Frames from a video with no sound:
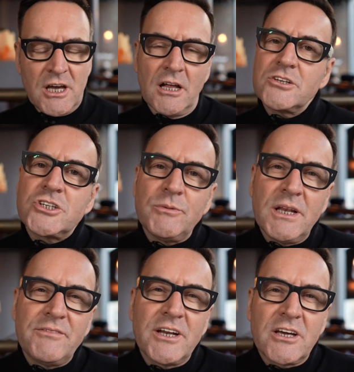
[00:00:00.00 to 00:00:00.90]
culture.
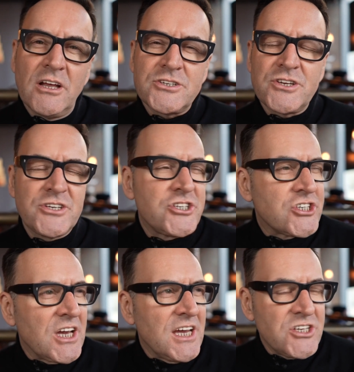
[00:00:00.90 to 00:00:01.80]
We live in a culture that's
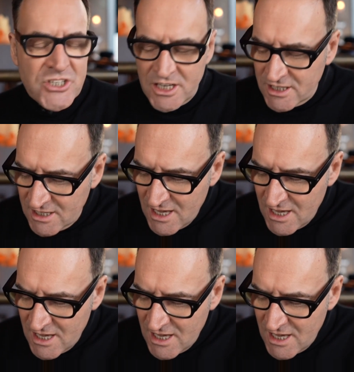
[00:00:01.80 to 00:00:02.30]
changing.